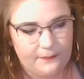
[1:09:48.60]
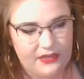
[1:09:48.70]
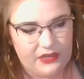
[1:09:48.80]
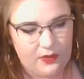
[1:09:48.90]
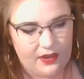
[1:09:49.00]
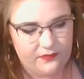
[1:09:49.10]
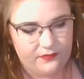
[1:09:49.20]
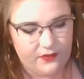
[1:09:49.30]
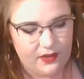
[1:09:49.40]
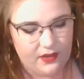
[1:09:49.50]
you
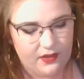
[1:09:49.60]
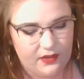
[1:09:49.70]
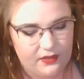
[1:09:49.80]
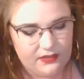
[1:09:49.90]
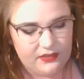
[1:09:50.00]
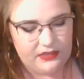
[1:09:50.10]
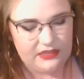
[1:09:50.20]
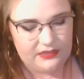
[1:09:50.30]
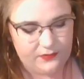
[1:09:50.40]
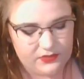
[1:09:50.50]
have
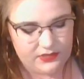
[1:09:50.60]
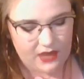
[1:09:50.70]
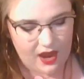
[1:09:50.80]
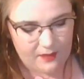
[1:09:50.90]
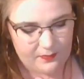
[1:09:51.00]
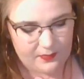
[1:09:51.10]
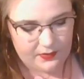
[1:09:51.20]
evil top,